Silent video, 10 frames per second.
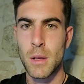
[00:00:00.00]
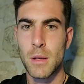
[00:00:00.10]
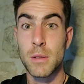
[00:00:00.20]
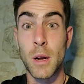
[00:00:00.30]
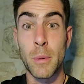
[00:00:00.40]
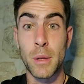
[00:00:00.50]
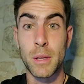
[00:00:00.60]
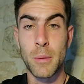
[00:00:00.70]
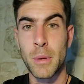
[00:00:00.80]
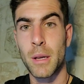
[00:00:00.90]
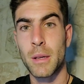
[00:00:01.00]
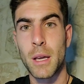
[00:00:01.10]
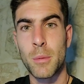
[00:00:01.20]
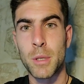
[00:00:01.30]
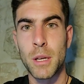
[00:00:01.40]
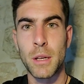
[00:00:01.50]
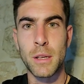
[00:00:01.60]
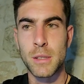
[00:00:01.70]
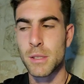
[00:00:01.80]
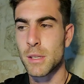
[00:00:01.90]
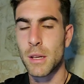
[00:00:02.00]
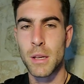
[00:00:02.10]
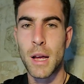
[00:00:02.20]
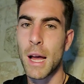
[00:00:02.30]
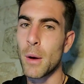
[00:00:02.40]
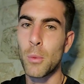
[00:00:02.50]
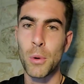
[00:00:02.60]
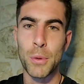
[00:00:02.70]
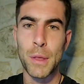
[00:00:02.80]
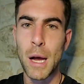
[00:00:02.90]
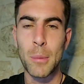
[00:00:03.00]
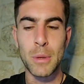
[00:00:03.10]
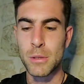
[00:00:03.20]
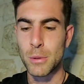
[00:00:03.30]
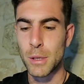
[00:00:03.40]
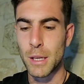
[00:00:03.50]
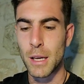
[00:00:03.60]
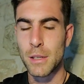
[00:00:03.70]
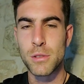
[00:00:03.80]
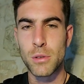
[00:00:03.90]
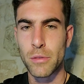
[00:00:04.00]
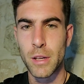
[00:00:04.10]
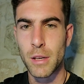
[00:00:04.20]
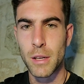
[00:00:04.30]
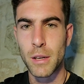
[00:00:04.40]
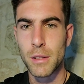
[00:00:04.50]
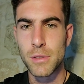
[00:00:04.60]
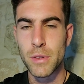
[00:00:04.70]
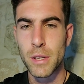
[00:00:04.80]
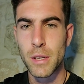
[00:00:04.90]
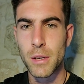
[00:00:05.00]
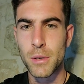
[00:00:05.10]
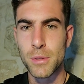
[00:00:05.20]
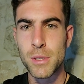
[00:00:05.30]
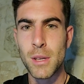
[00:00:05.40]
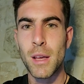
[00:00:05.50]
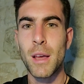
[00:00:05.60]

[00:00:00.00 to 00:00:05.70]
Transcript: Sorry about that. My camera died, as I said. I will not be doing any sort of editing on these videos.